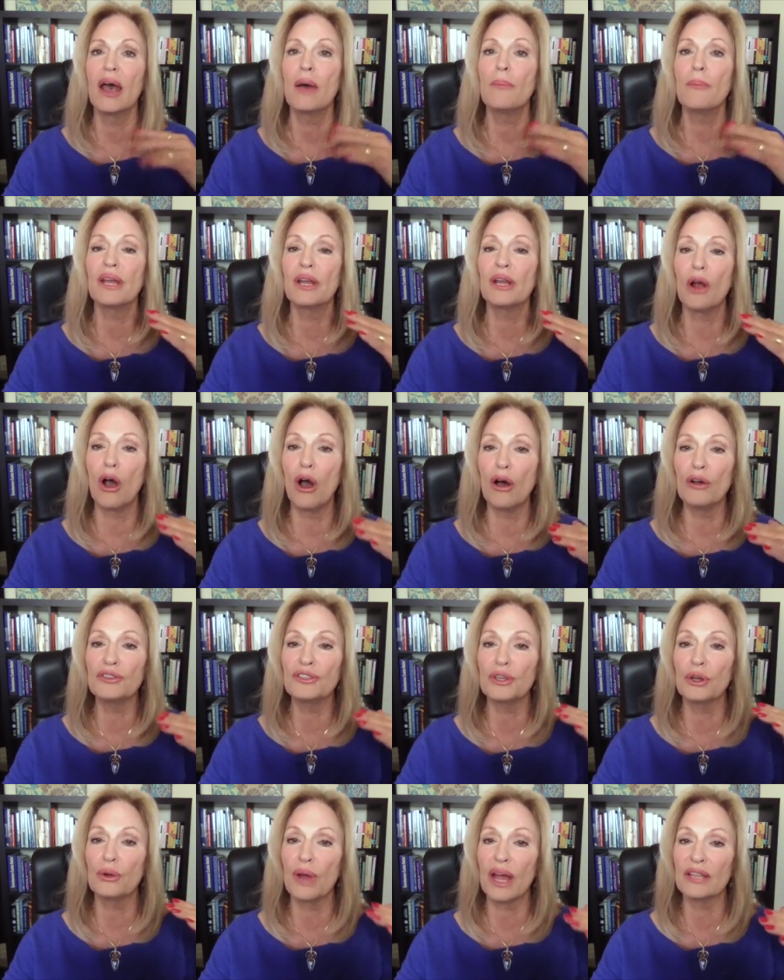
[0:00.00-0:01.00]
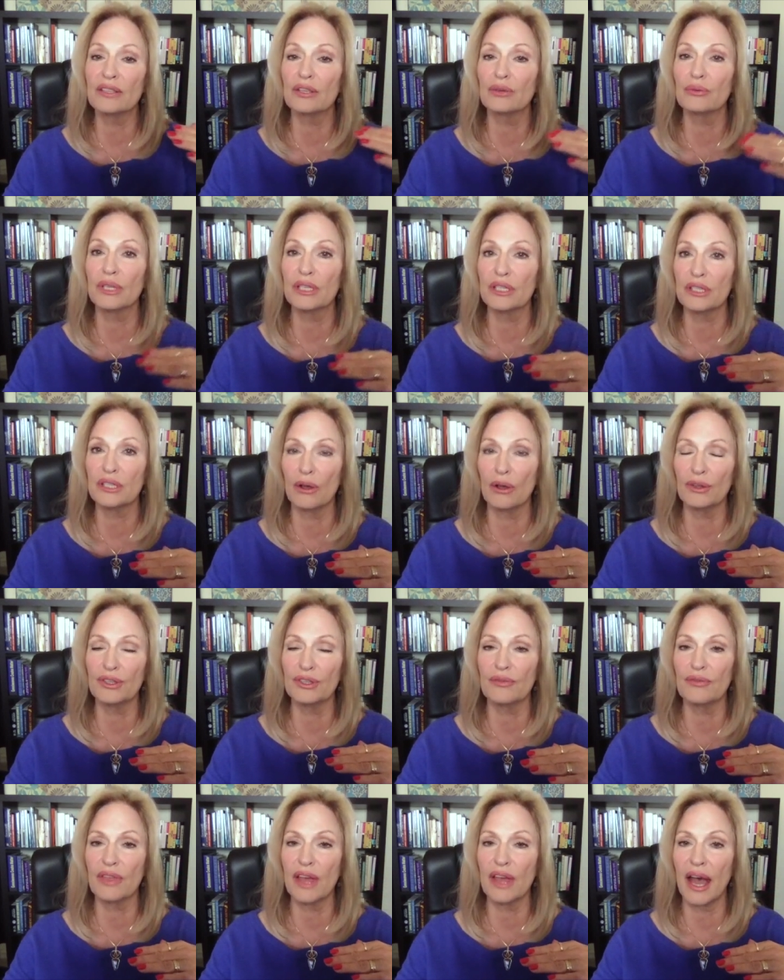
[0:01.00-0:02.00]
But also, as a result
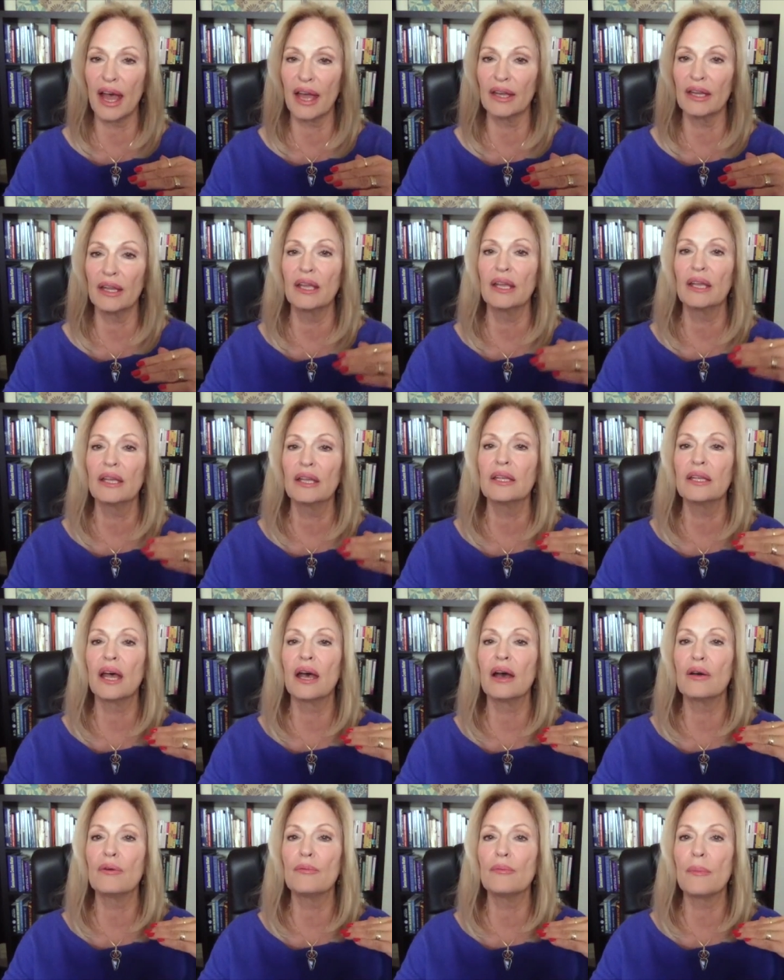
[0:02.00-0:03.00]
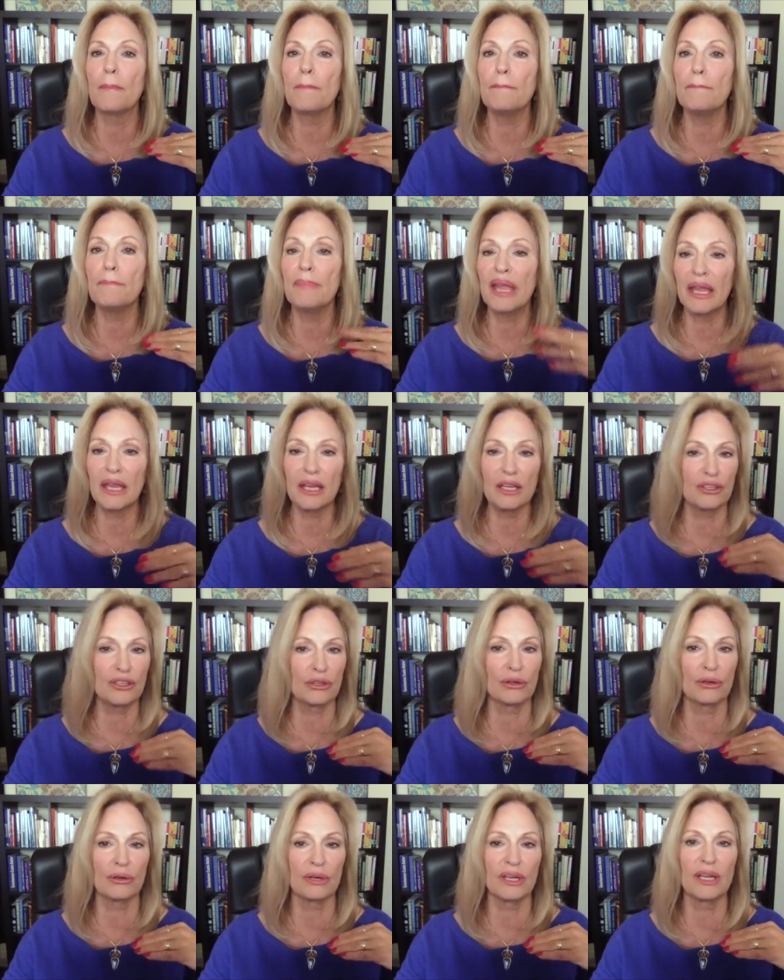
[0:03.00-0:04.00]
of that, uh, major
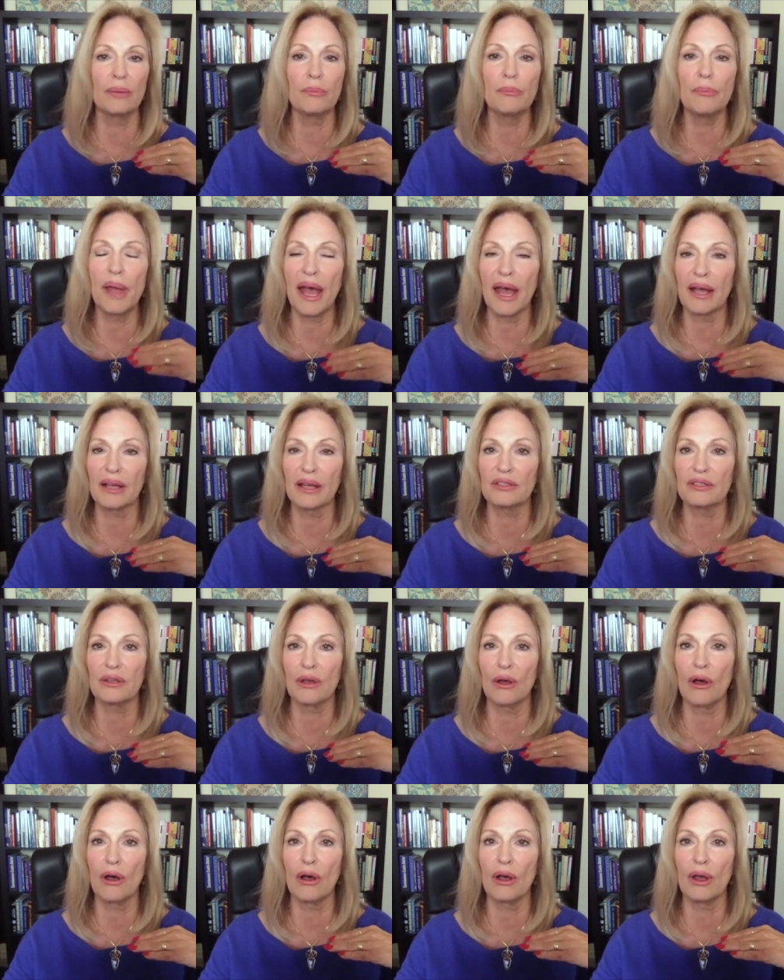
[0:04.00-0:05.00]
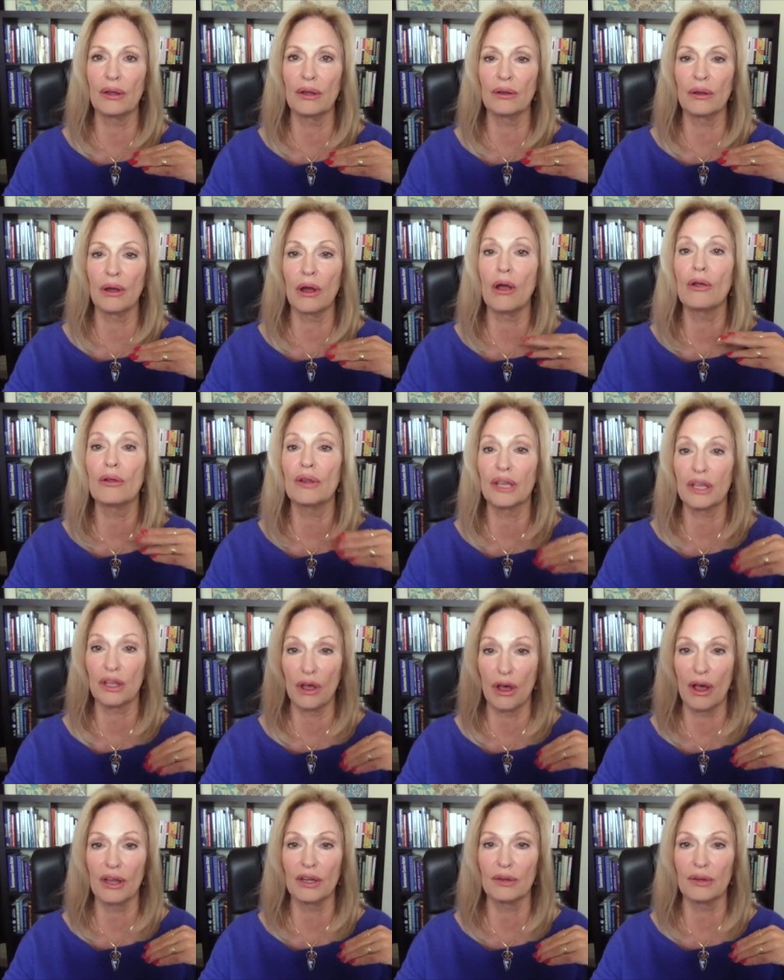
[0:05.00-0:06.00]
impacts on our
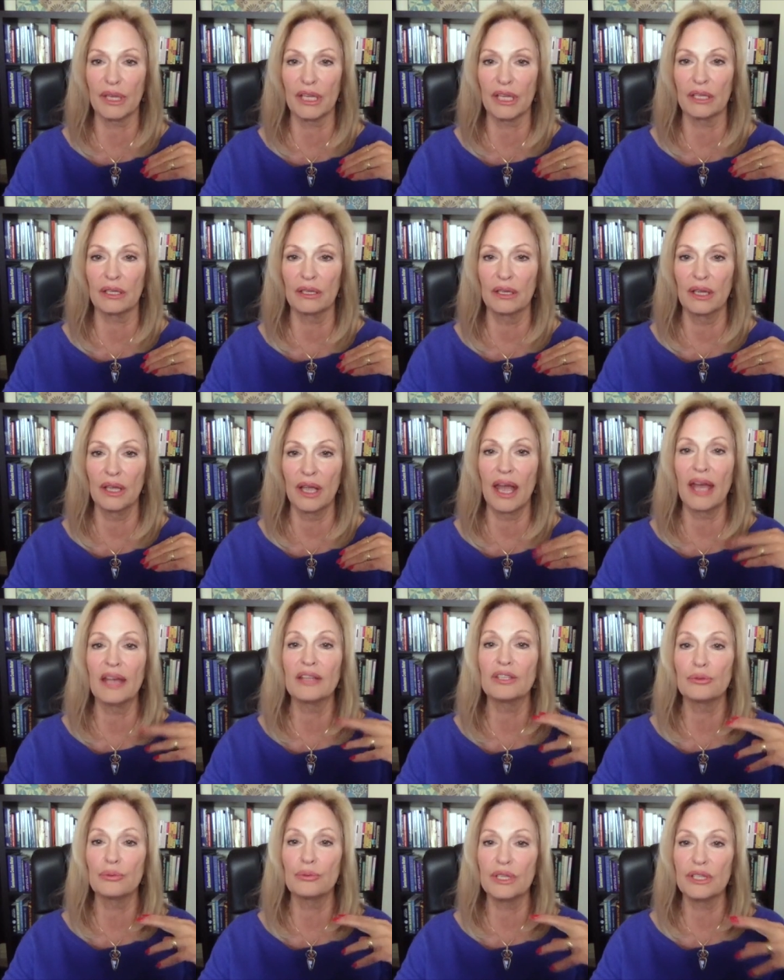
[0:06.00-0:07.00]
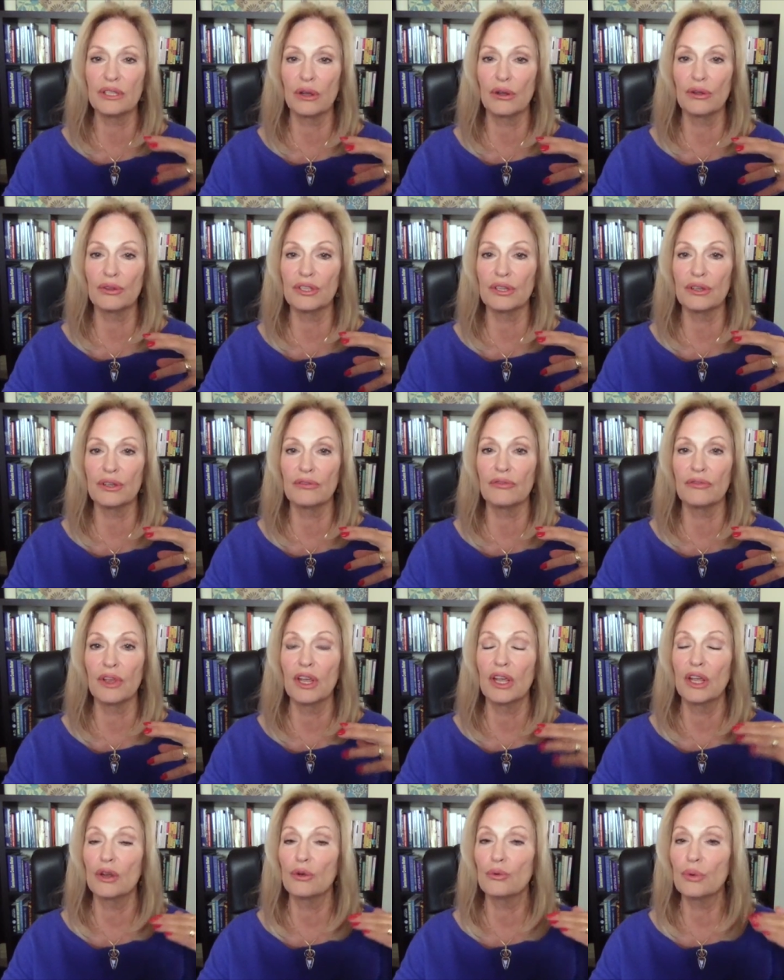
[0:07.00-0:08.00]
economy as a result of
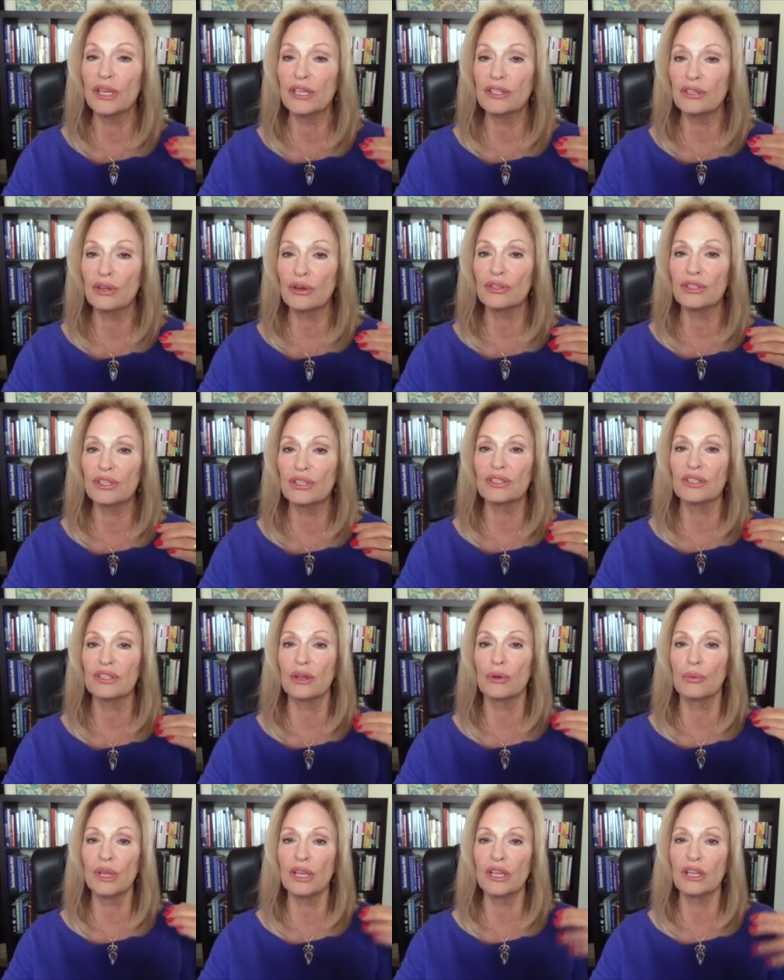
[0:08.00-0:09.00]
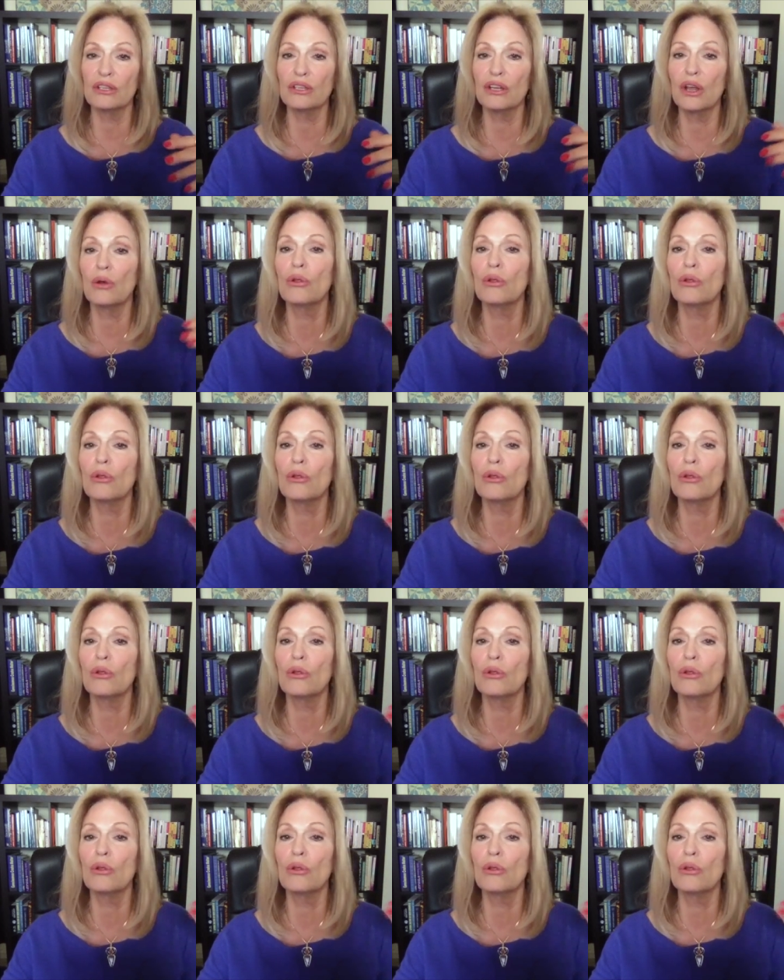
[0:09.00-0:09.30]
resources that we can no